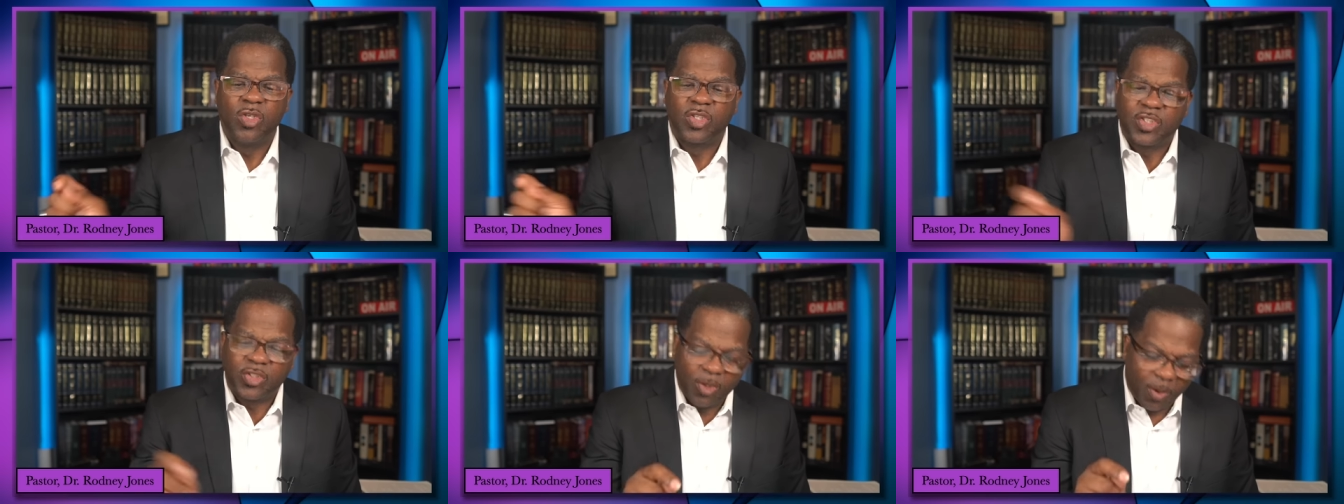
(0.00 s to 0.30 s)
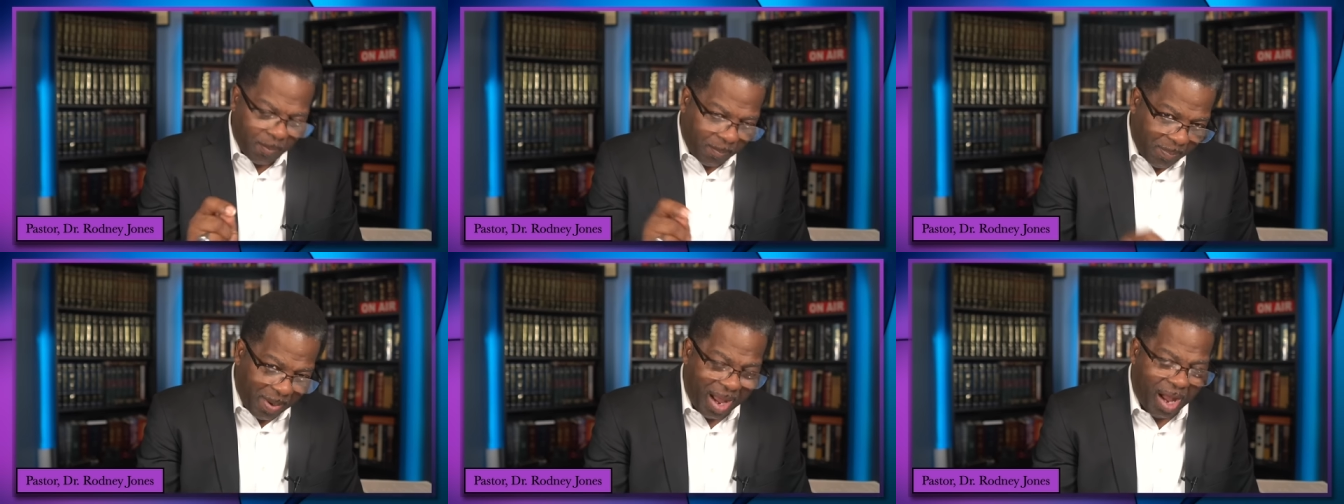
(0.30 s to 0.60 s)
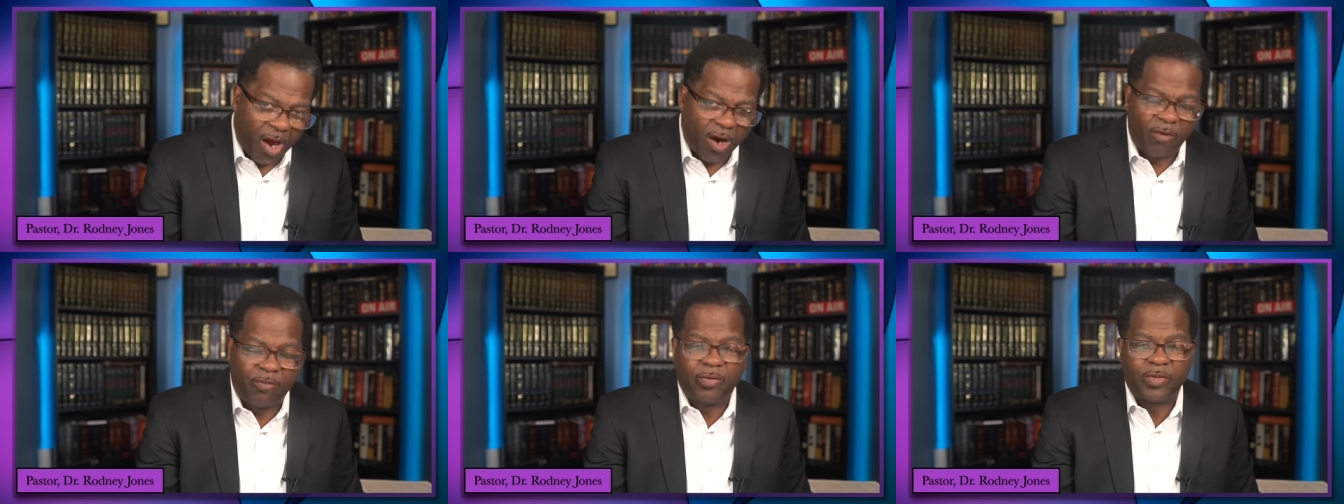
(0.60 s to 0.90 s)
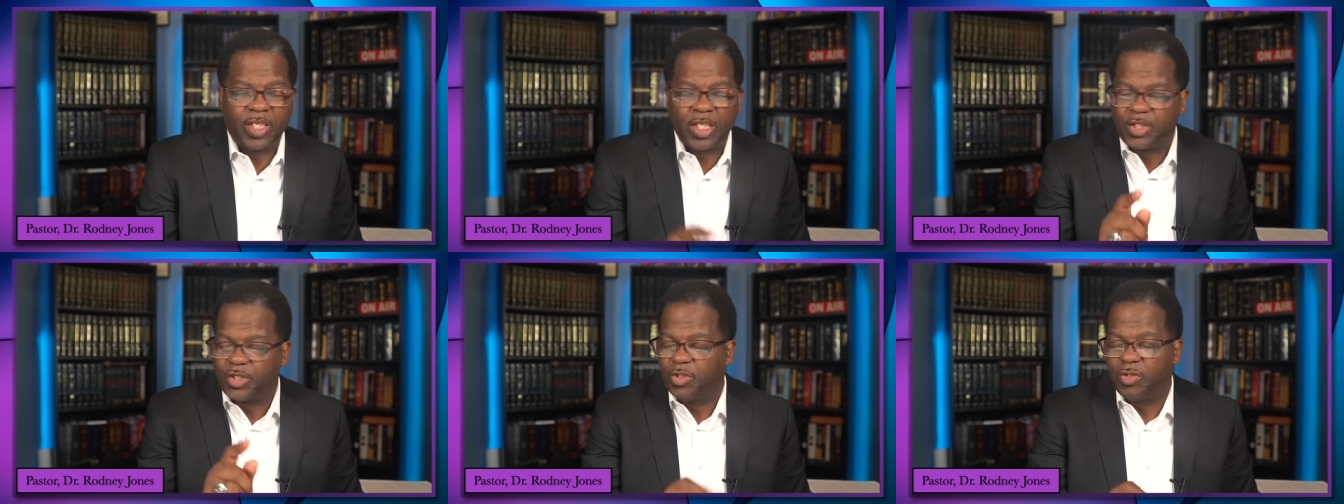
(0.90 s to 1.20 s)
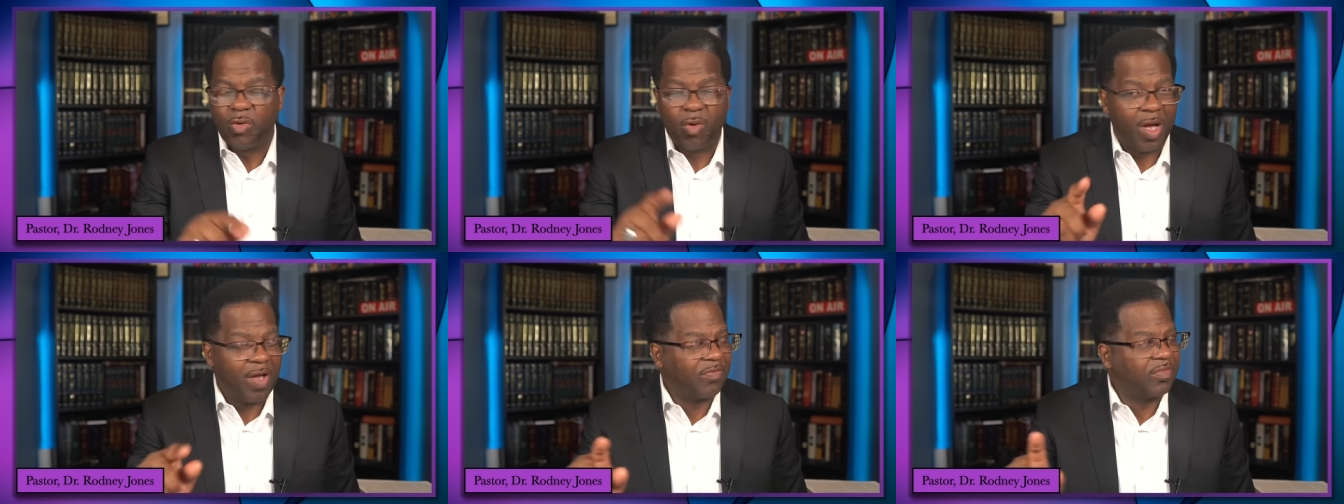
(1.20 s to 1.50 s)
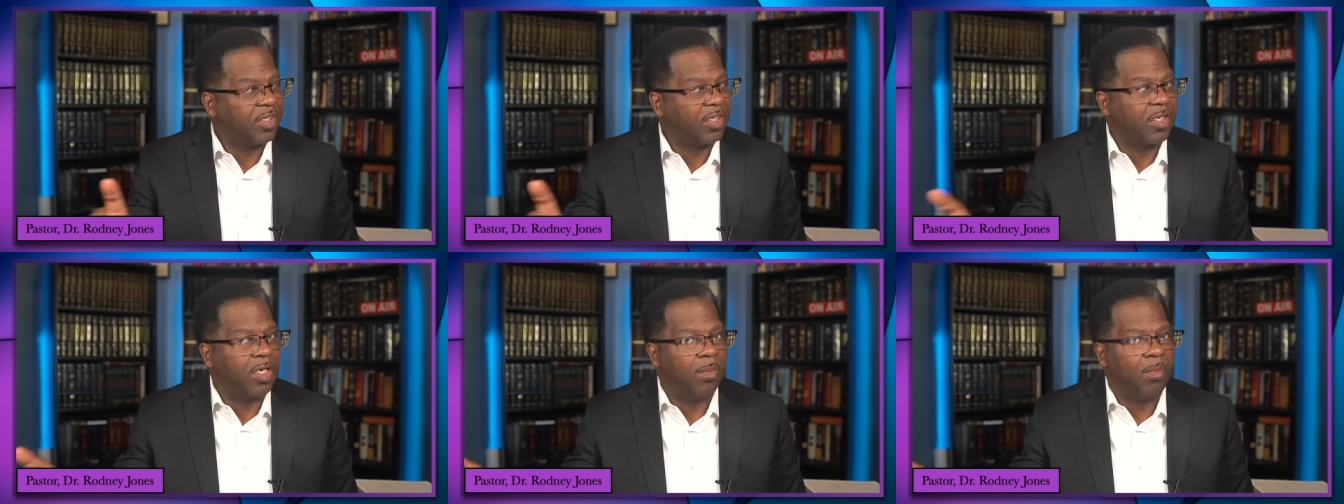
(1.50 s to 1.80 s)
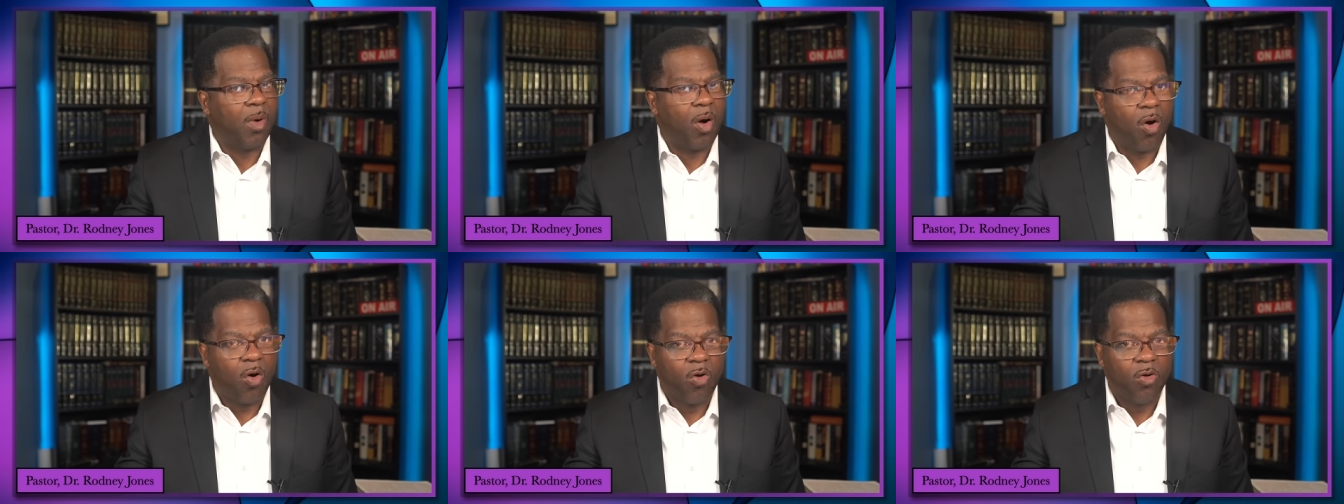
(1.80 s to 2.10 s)
You're so powerful that you don't have to
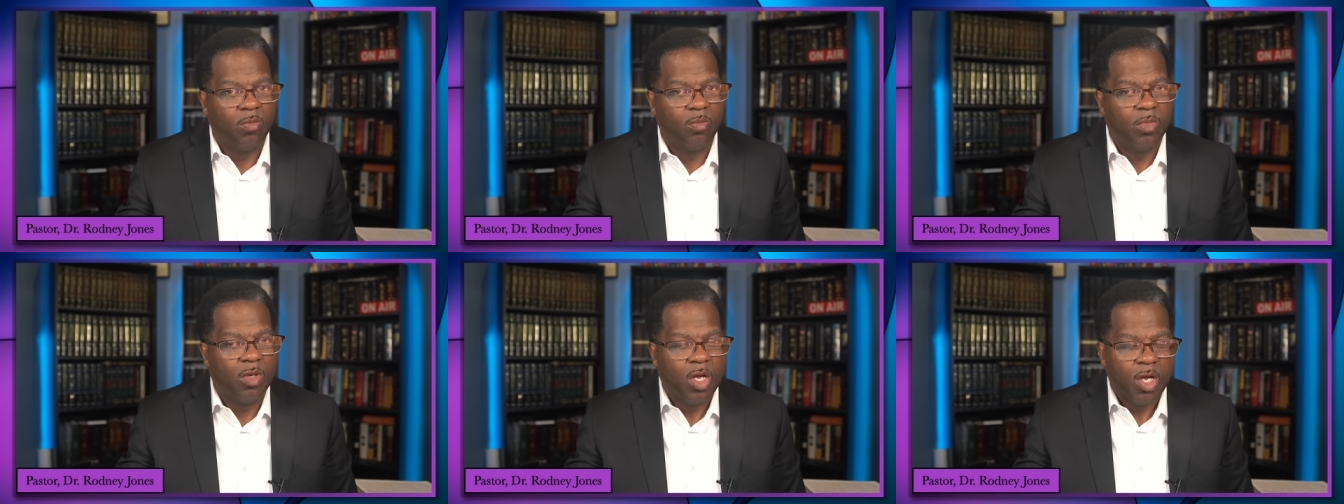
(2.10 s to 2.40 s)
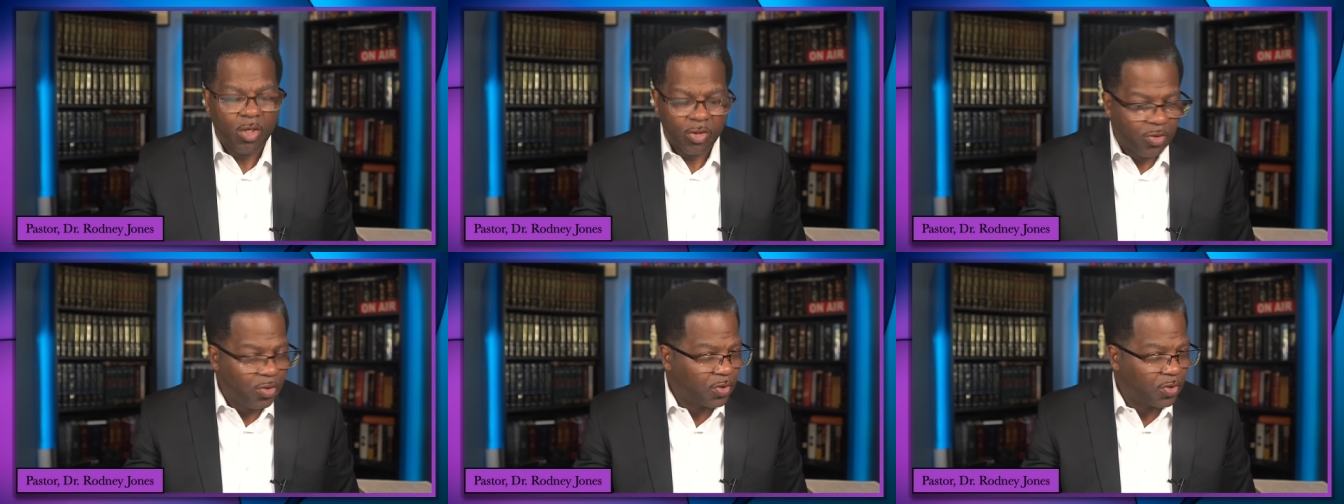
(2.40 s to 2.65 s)
come home.